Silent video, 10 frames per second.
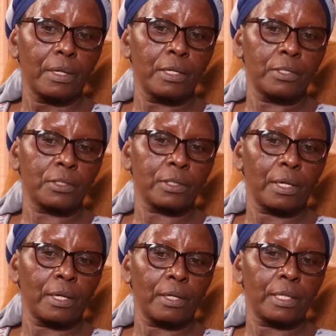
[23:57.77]
is
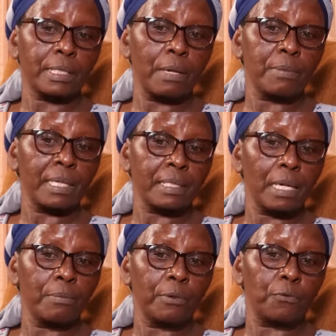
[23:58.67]
the time, that
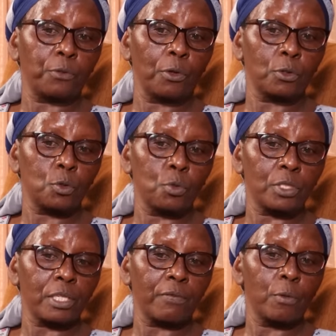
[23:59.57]
time before
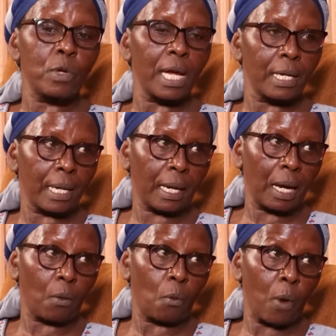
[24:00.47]
2007, we had a
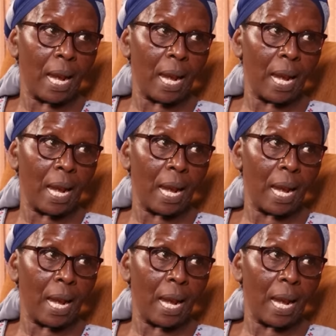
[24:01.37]
cow,